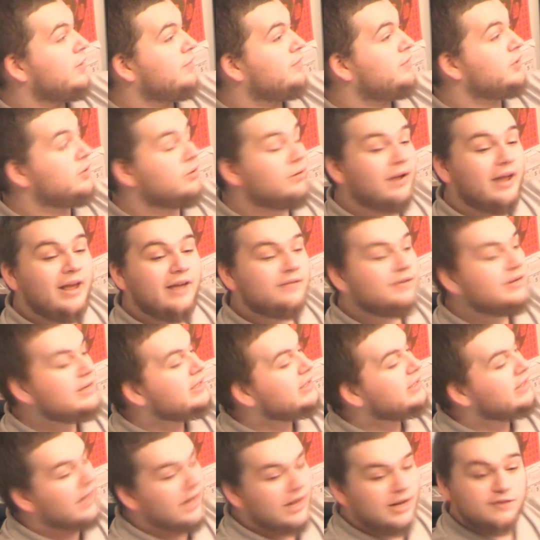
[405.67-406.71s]
If you don't have
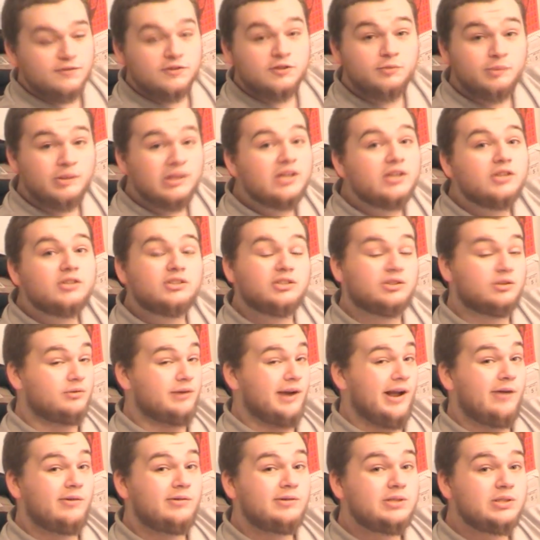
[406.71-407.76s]
any native speakers
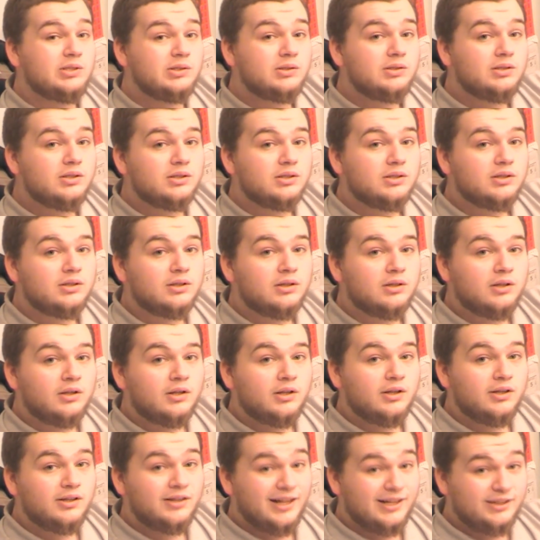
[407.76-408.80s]
around you,
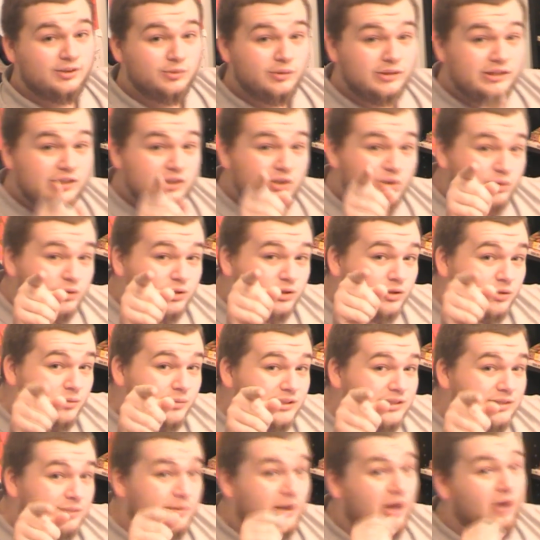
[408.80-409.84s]
that's what
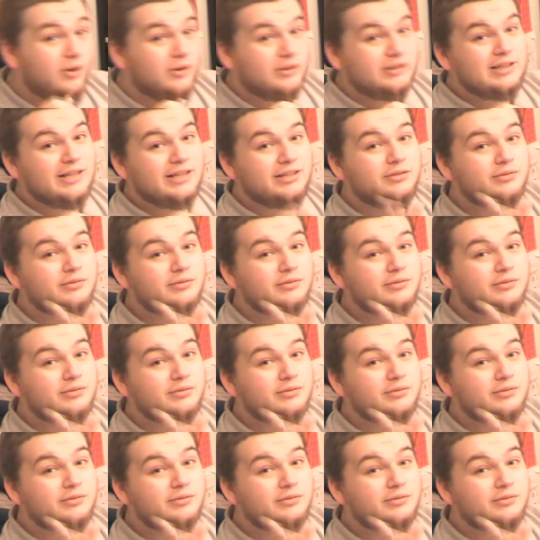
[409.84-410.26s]
YouTube is about.